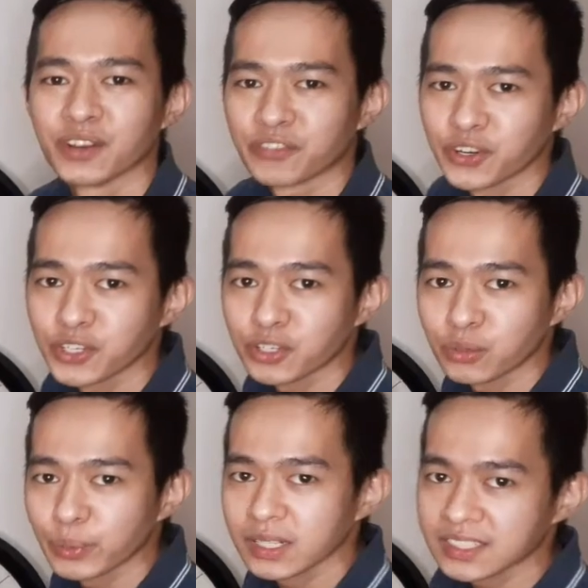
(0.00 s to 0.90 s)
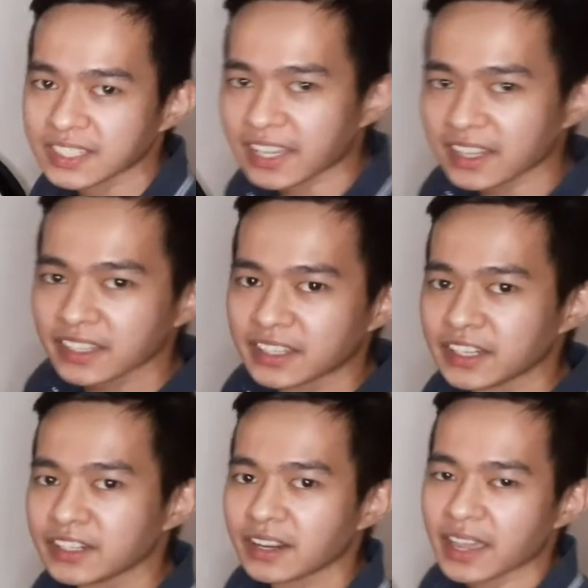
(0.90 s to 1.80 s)
For the wheel set,
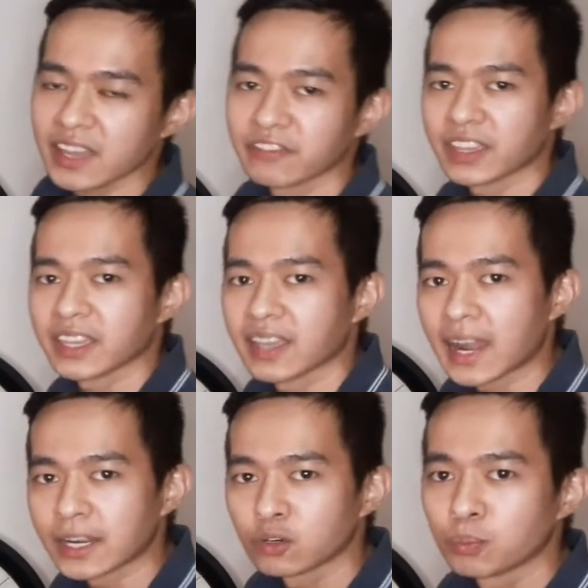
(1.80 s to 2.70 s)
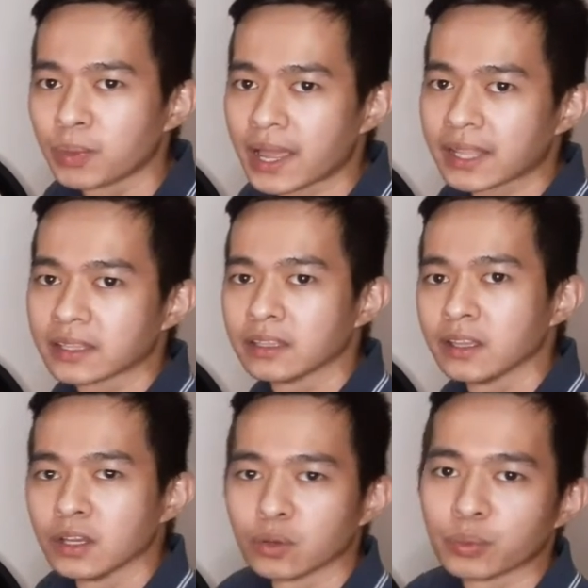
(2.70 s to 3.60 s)
here I have a Arrow
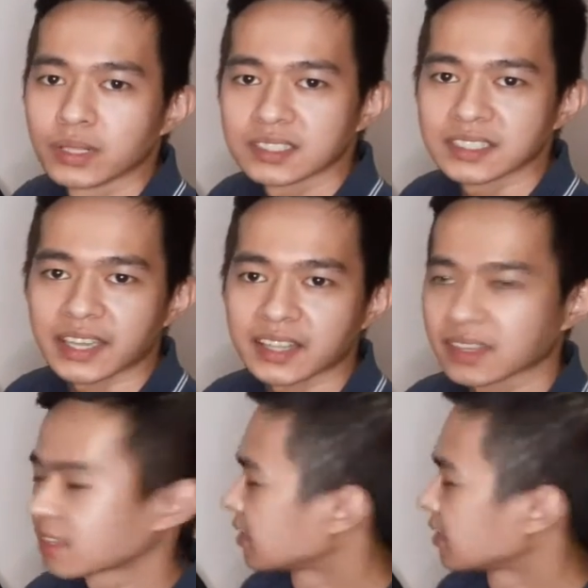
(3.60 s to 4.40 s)
brand wheel set,